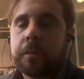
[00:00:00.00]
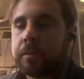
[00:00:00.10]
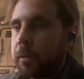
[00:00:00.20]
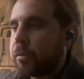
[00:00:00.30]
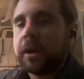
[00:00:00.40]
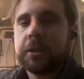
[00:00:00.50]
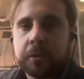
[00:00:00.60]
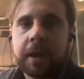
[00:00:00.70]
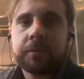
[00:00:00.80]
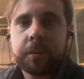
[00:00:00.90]
the price would
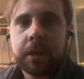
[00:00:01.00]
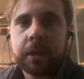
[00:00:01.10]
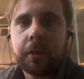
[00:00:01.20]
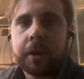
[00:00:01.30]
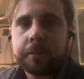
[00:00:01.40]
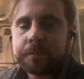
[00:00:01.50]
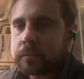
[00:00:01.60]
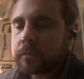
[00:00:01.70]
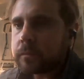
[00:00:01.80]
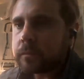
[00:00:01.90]
have to be lower.
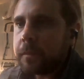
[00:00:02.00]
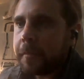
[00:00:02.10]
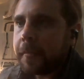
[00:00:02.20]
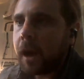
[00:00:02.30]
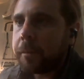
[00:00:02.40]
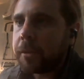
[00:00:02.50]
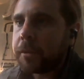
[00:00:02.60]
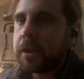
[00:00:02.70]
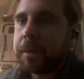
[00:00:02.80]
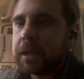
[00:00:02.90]
But
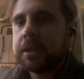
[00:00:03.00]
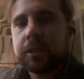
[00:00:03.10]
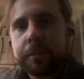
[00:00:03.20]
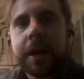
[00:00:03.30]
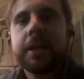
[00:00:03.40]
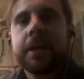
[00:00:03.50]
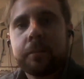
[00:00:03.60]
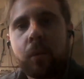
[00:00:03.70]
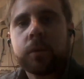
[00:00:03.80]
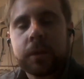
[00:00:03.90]
the ability to pay is
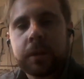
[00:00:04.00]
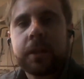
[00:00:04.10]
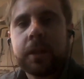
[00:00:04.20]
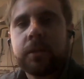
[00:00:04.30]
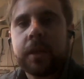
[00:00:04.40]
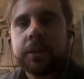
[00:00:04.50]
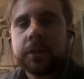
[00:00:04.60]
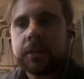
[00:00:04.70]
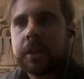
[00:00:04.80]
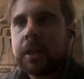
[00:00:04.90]
important in these
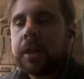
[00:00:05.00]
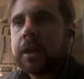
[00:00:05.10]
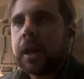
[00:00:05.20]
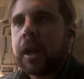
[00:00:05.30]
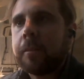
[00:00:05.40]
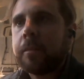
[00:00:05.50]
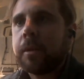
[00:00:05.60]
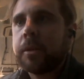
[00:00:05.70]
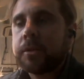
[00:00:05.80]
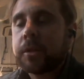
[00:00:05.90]
villages.
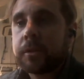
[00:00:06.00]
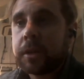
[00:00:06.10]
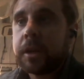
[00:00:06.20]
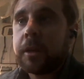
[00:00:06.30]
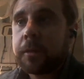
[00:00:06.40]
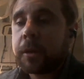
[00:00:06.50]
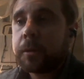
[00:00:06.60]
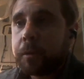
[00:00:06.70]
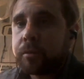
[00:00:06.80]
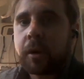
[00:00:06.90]
But
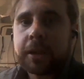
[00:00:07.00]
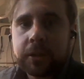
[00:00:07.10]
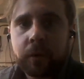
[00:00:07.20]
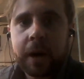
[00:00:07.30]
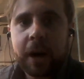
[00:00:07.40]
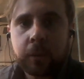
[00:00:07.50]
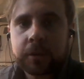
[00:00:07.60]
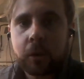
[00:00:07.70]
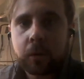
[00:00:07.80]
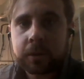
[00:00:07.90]
the price for a
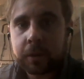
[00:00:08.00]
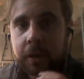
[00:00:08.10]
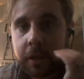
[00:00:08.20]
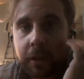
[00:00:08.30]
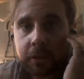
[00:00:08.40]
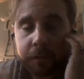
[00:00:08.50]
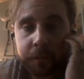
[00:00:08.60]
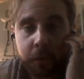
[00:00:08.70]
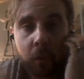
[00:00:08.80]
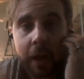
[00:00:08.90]
household to
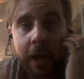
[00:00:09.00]
fuel their